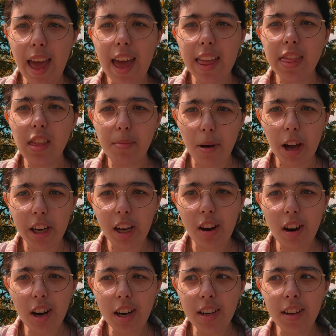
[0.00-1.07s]
and the
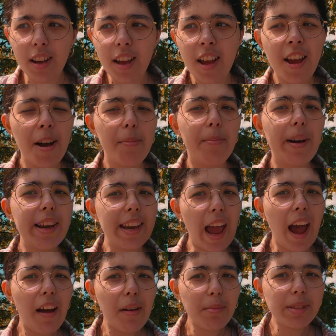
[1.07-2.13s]
bodyguard. But
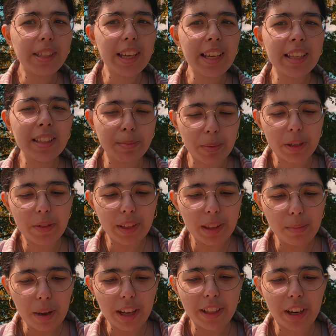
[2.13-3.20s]
now I'm seeing it's
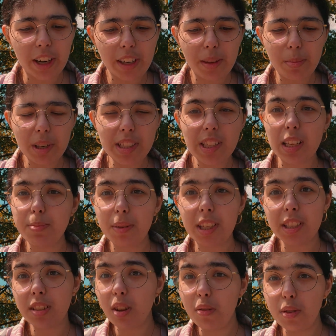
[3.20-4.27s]
between the bodyguard and the princess,
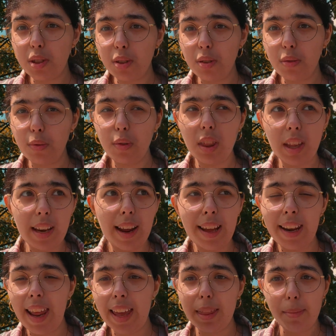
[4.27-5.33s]
because those two, the
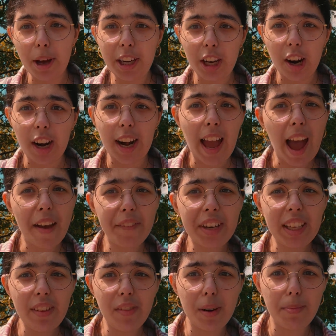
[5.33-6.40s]
nun and the bodyguard,
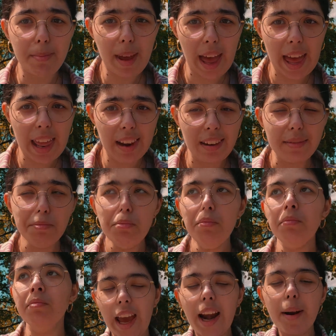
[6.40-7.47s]
haven't even met.
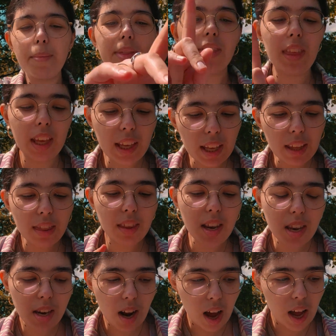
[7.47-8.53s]
And I'm thinking the
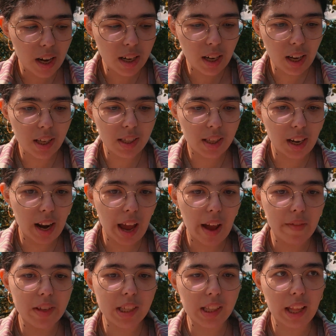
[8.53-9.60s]
nun is gonna
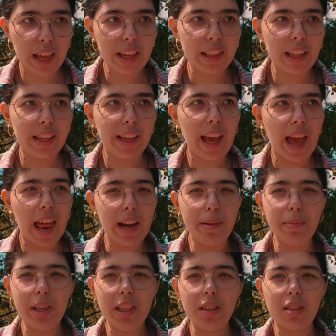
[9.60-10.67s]
have a slight like
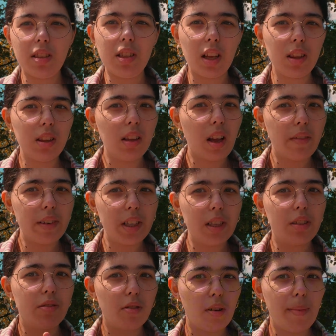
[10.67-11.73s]
enemies to
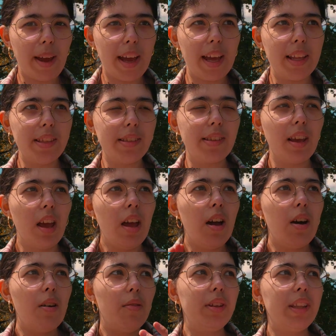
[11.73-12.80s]
lovers romance
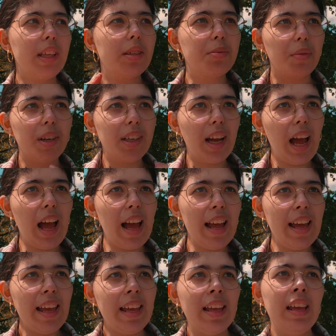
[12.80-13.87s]
with this one
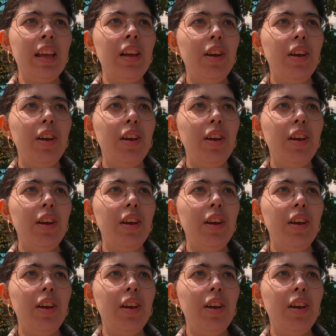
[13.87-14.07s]
guy